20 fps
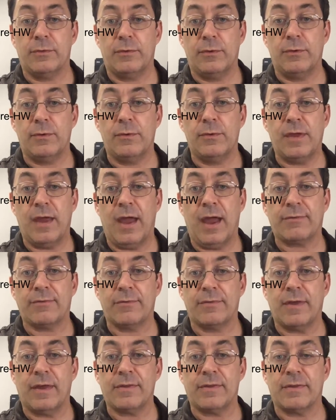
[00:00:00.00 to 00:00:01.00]
do the
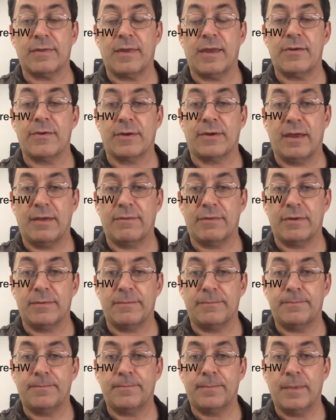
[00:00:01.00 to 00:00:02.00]
exercises that you're given.
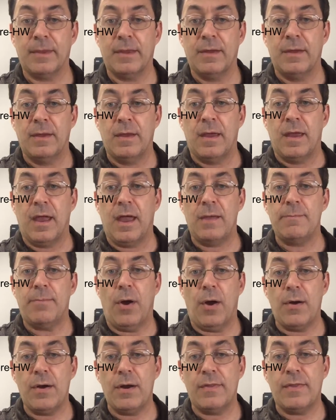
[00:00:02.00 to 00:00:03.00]
And
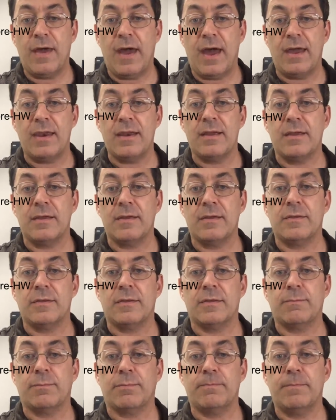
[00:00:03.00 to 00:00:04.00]
part of that
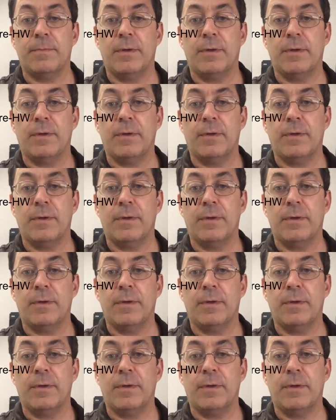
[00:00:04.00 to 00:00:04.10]
is